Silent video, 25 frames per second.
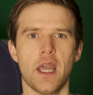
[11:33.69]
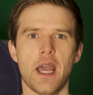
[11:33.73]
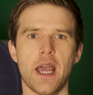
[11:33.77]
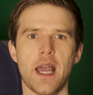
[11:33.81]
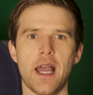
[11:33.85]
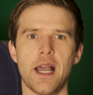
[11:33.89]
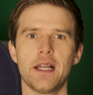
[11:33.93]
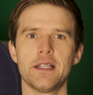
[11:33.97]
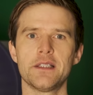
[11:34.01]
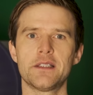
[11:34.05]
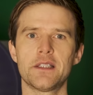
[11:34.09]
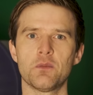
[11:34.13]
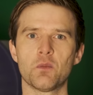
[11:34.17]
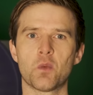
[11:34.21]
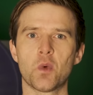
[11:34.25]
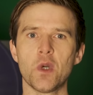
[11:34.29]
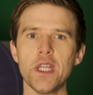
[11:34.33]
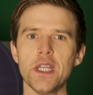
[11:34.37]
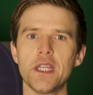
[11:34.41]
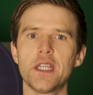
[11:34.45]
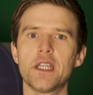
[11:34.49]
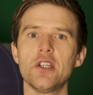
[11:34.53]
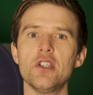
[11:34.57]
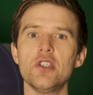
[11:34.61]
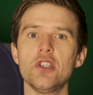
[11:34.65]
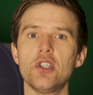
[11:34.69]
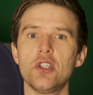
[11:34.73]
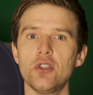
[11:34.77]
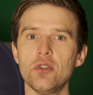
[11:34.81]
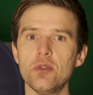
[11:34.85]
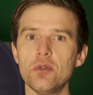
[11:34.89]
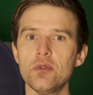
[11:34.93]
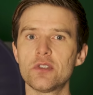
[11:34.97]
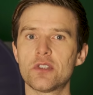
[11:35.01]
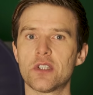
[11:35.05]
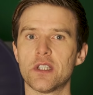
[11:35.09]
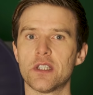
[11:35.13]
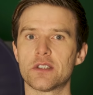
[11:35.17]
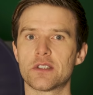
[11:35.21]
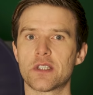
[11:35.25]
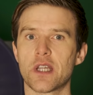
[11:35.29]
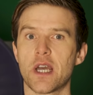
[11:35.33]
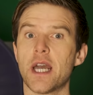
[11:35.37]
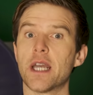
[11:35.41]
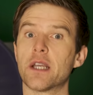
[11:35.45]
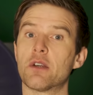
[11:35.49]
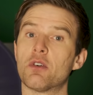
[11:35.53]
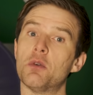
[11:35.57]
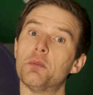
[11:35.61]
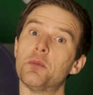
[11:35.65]
And we can use this
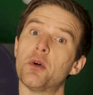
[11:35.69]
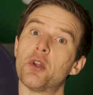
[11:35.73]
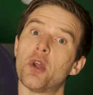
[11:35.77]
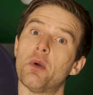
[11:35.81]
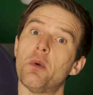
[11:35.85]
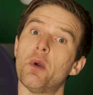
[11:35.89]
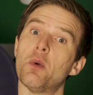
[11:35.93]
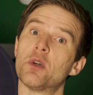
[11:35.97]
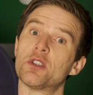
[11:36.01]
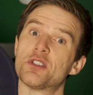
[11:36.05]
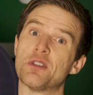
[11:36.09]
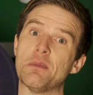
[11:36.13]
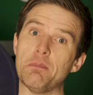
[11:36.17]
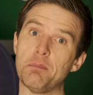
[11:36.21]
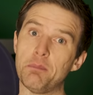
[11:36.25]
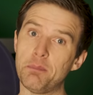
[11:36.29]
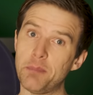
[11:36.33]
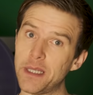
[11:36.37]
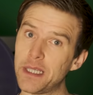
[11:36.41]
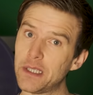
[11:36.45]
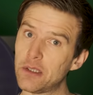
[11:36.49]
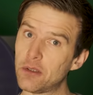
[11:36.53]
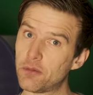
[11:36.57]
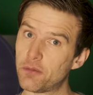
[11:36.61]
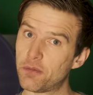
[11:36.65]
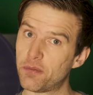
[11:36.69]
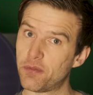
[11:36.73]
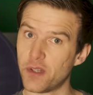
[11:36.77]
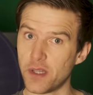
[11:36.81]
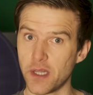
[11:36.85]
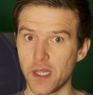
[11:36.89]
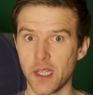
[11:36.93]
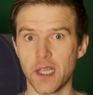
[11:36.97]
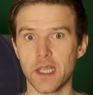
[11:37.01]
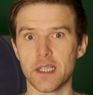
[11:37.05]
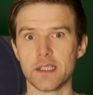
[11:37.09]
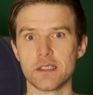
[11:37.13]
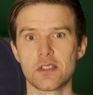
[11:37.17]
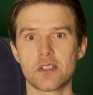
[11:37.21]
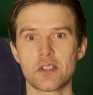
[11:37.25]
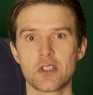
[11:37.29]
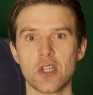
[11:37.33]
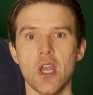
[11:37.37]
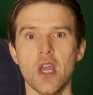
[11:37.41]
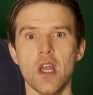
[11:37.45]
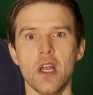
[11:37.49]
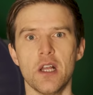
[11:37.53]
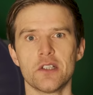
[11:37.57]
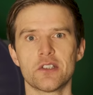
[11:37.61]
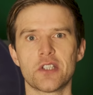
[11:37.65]
diagram, although it wasn't built for this,